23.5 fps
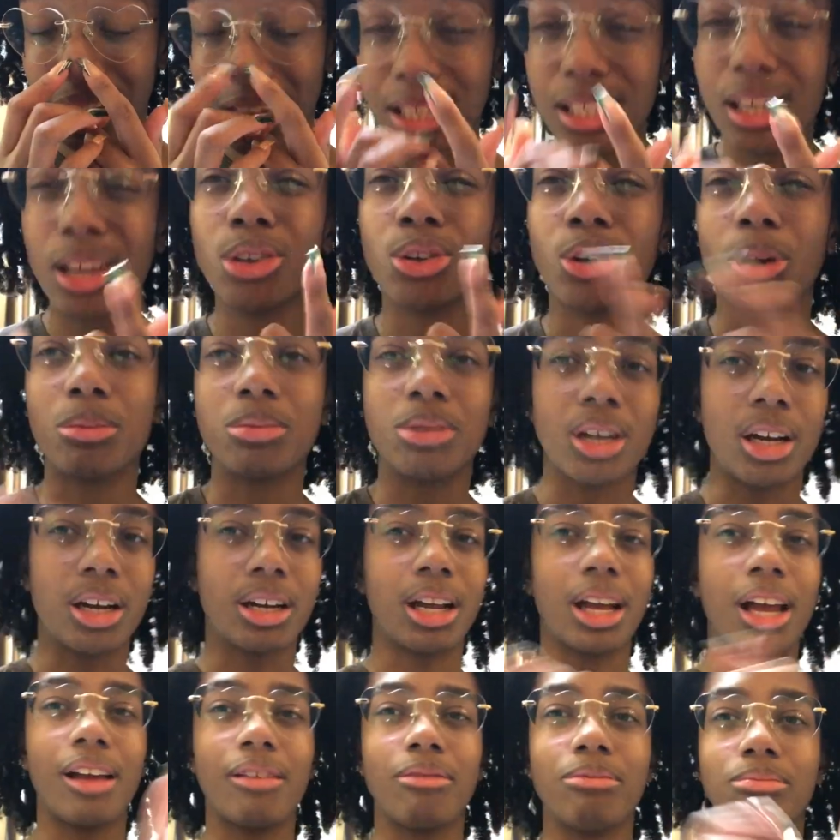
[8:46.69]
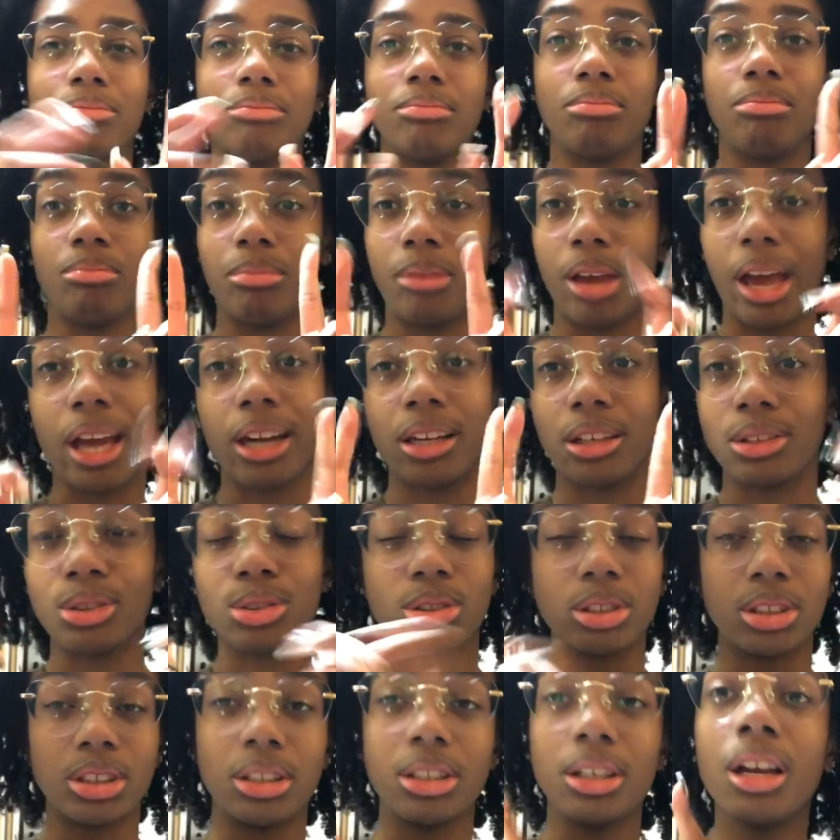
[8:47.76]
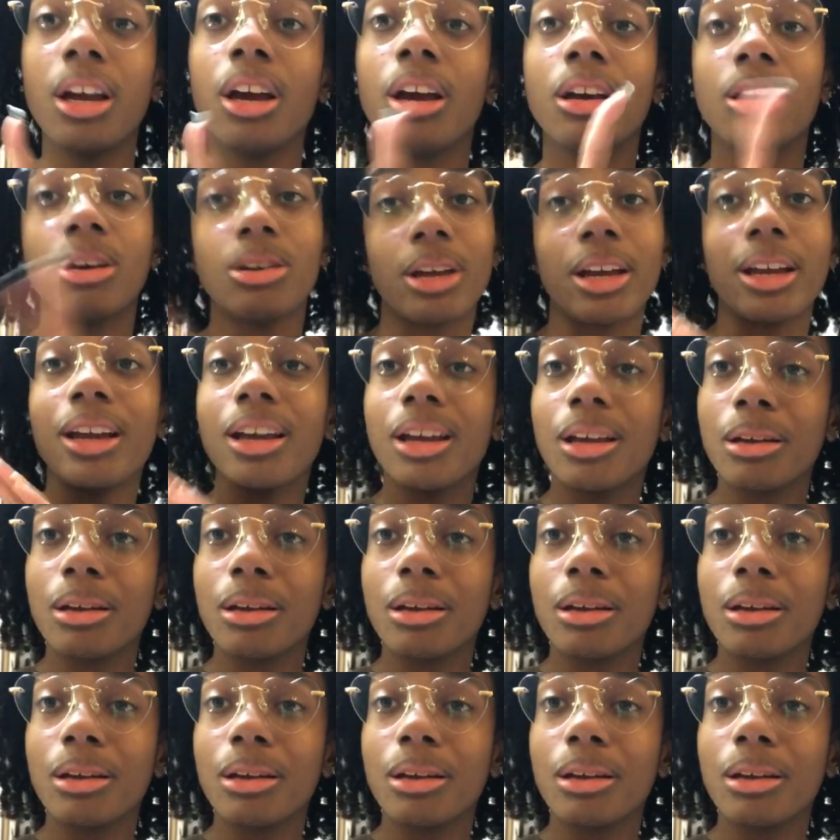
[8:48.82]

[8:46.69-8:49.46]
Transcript: That's how you know I'm tired. I have mad energy. Okay,